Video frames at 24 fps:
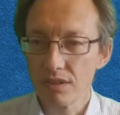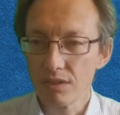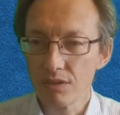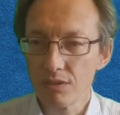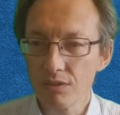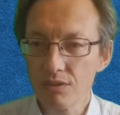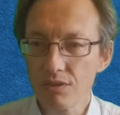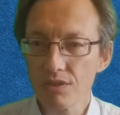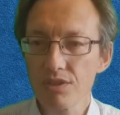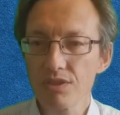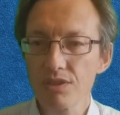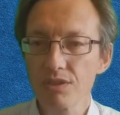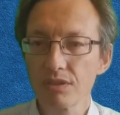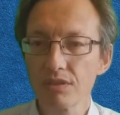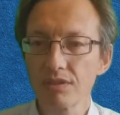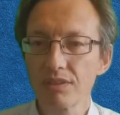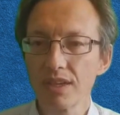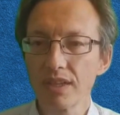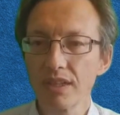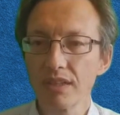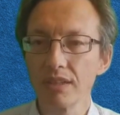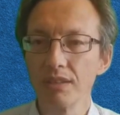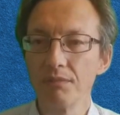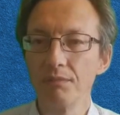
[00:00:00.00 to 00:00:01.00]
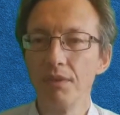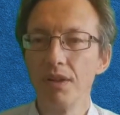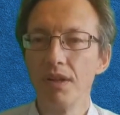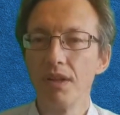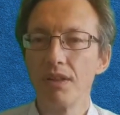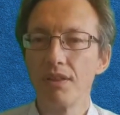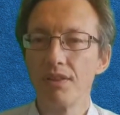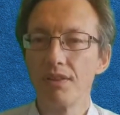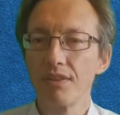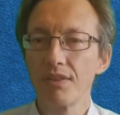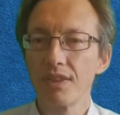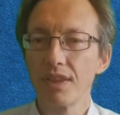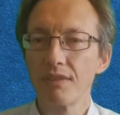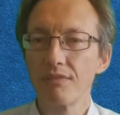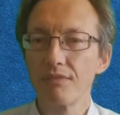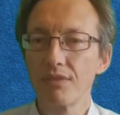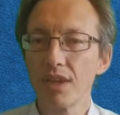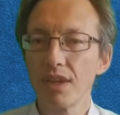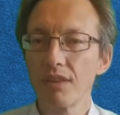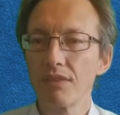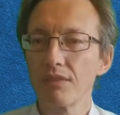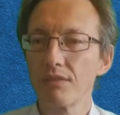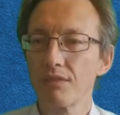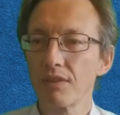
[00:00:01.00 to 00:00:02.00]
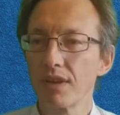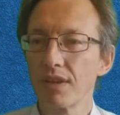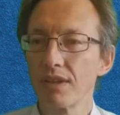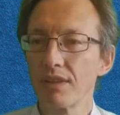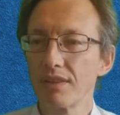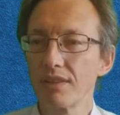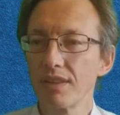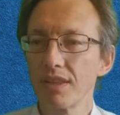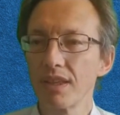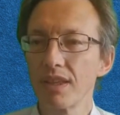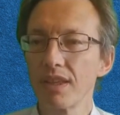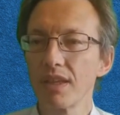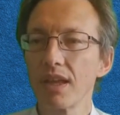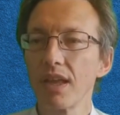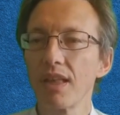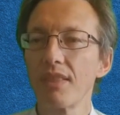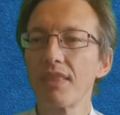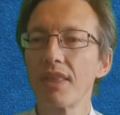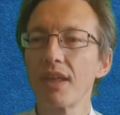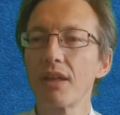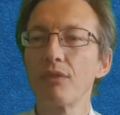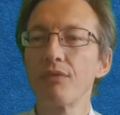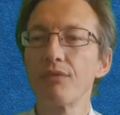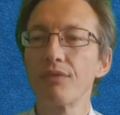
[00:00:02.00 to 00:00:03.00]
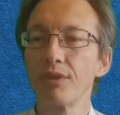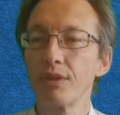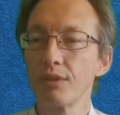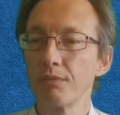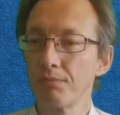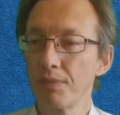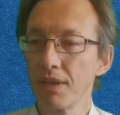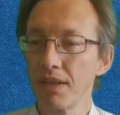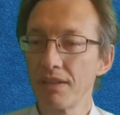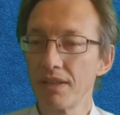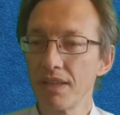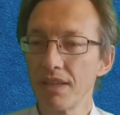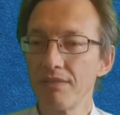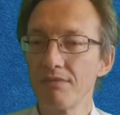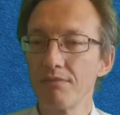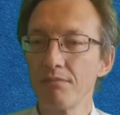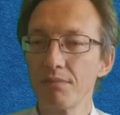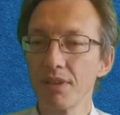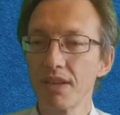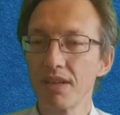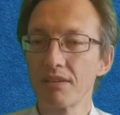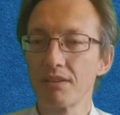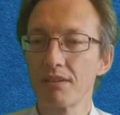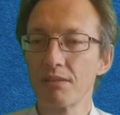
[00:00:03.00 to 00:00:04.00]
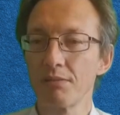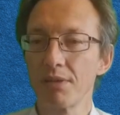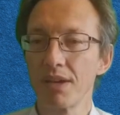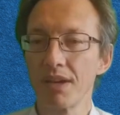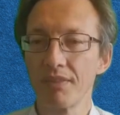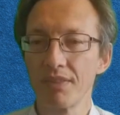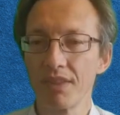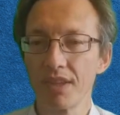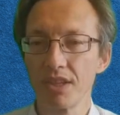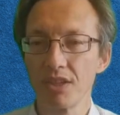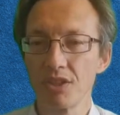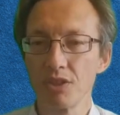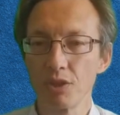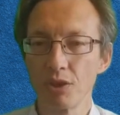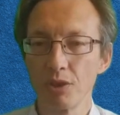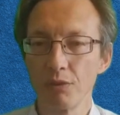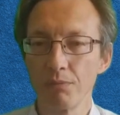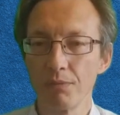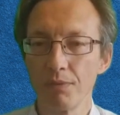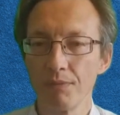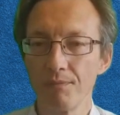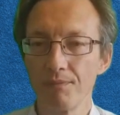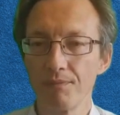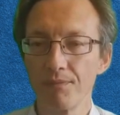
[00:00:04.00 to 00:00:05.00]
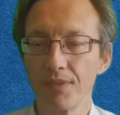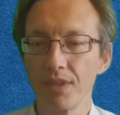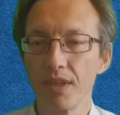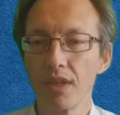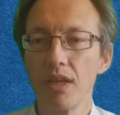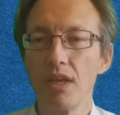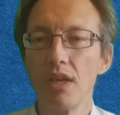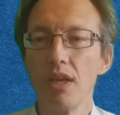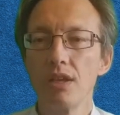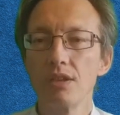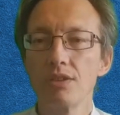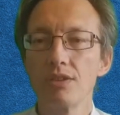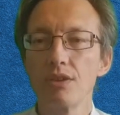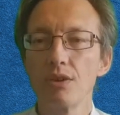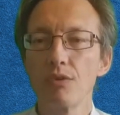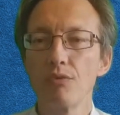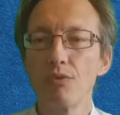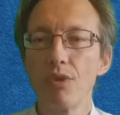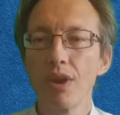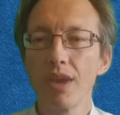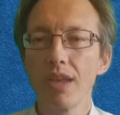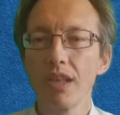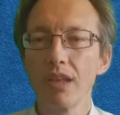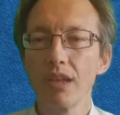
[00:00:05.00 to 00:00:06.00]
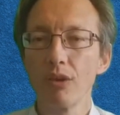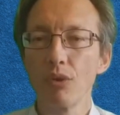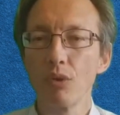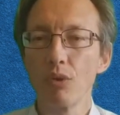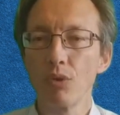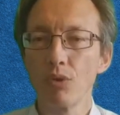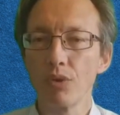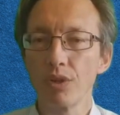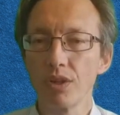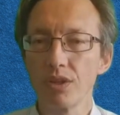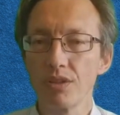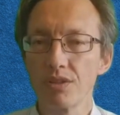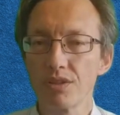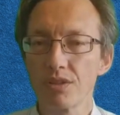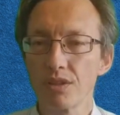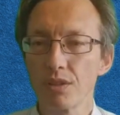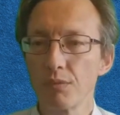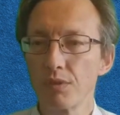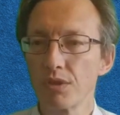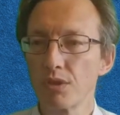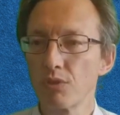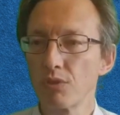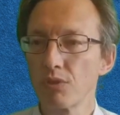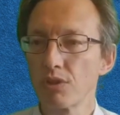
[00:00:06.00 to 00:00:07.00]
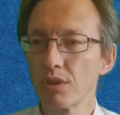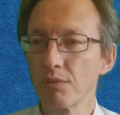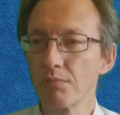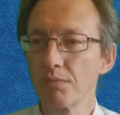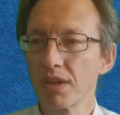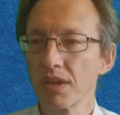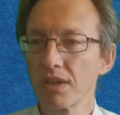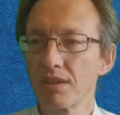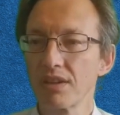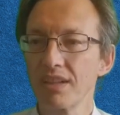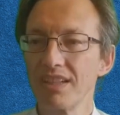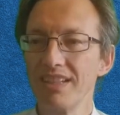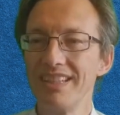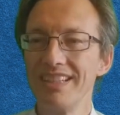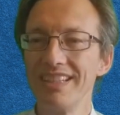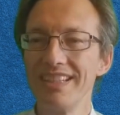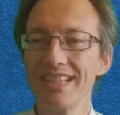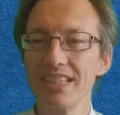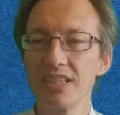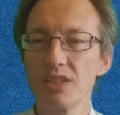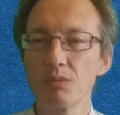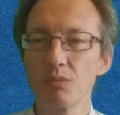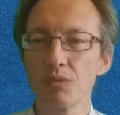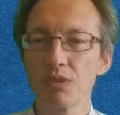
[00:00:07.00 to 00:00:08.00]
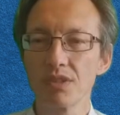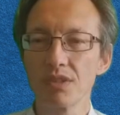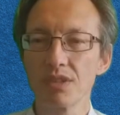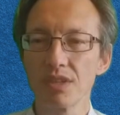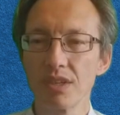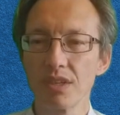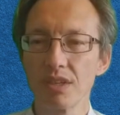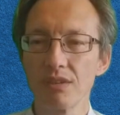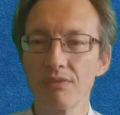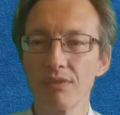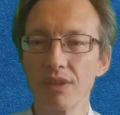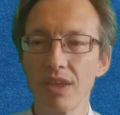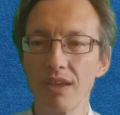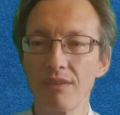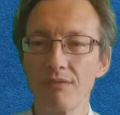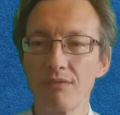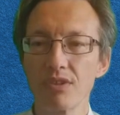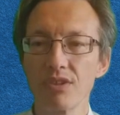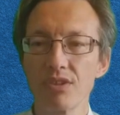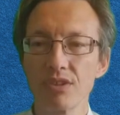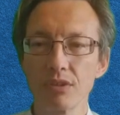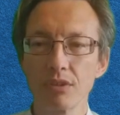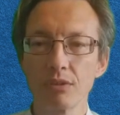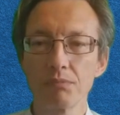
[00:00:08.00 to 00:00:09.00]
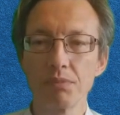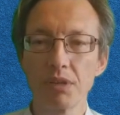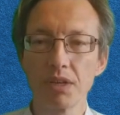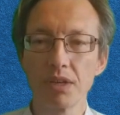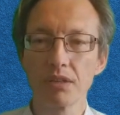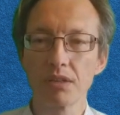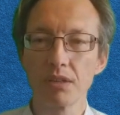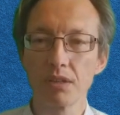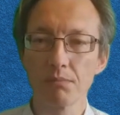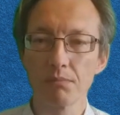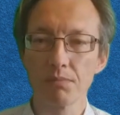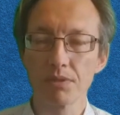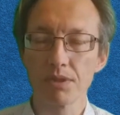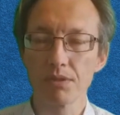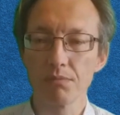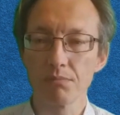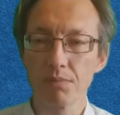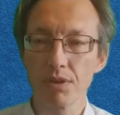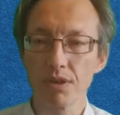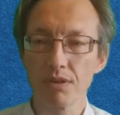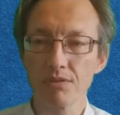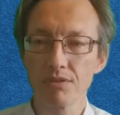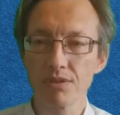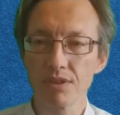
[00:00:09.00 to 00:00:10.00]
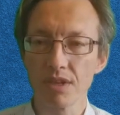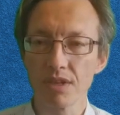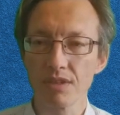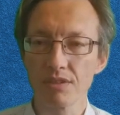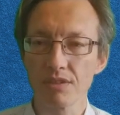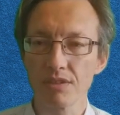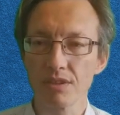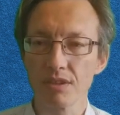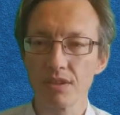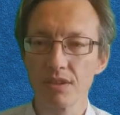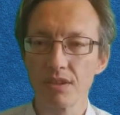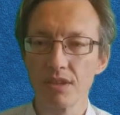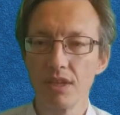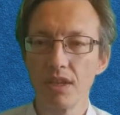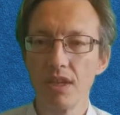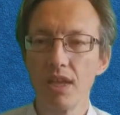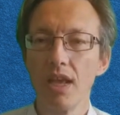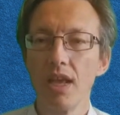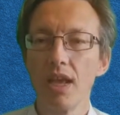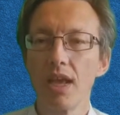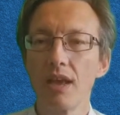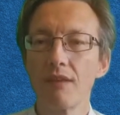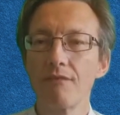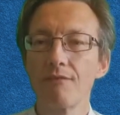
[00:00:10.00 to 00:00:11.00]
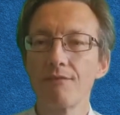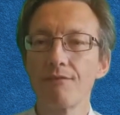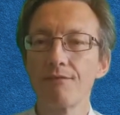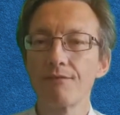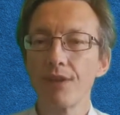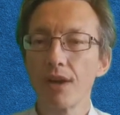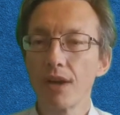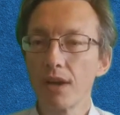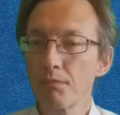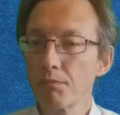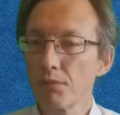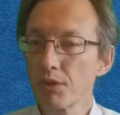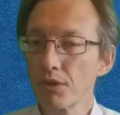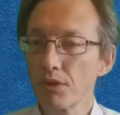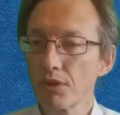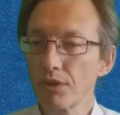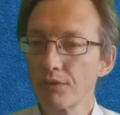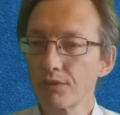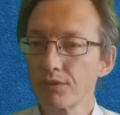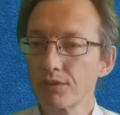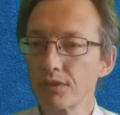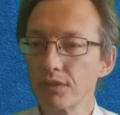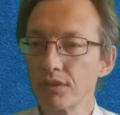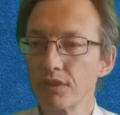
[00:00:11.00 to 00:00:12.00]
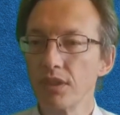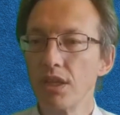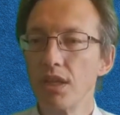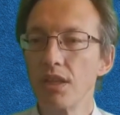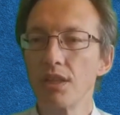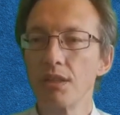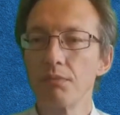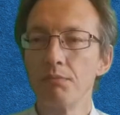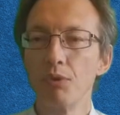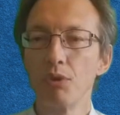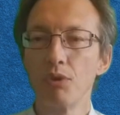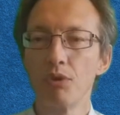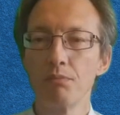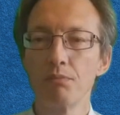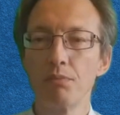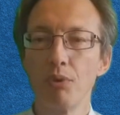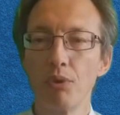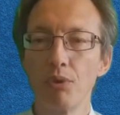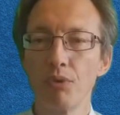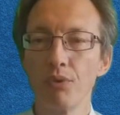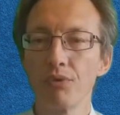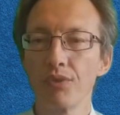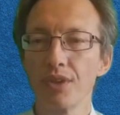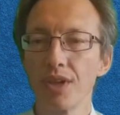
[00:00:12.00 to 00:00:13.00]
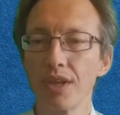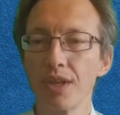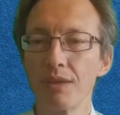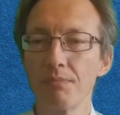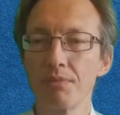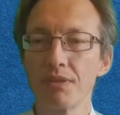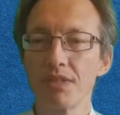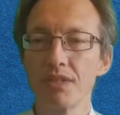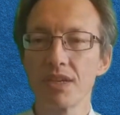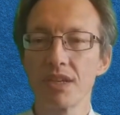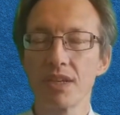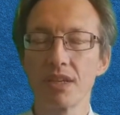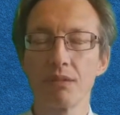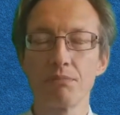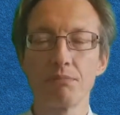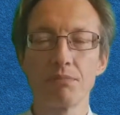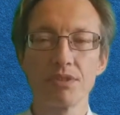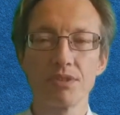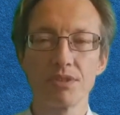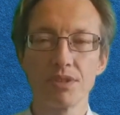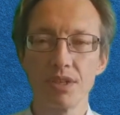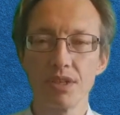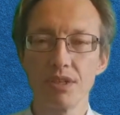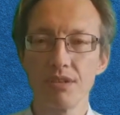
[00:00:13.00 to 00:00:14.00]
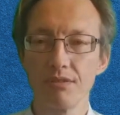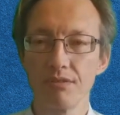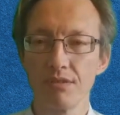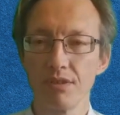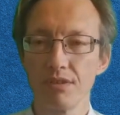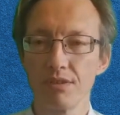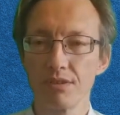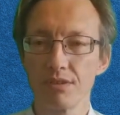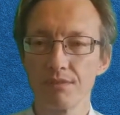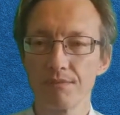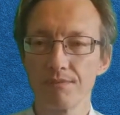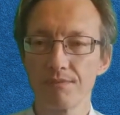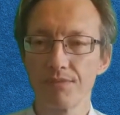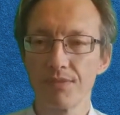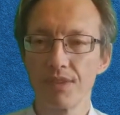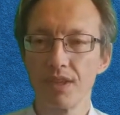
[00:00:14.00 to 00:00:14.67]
You can still tell them that they've done the right thing and they'll feel even better about their job. So regular audits, and we're talking about at least once a year for every single part of the process, and far more often, the more important any particular procedure is.